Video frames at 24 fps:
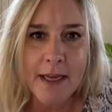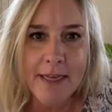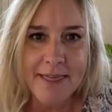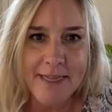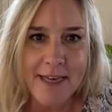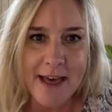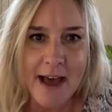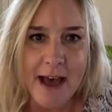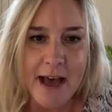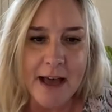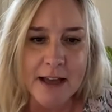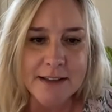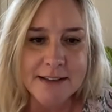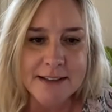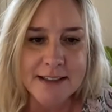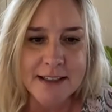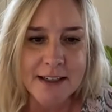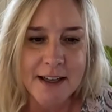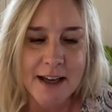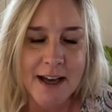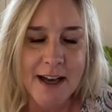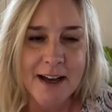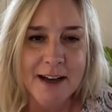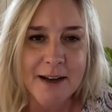that
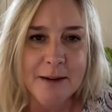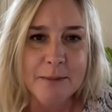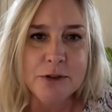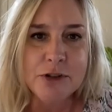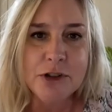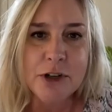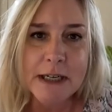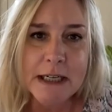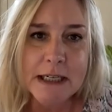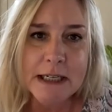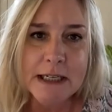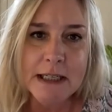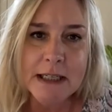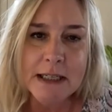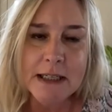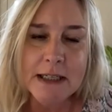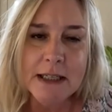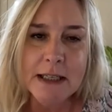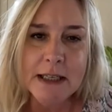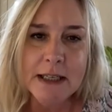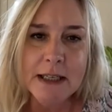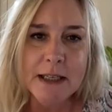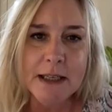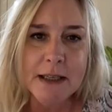um, training
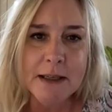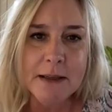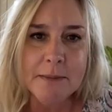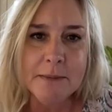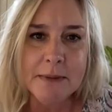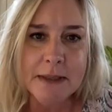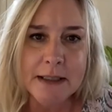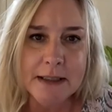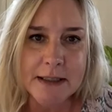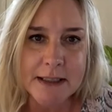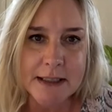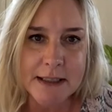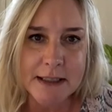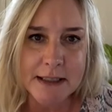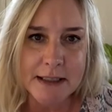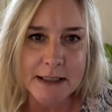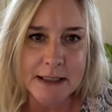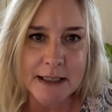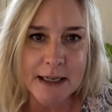came the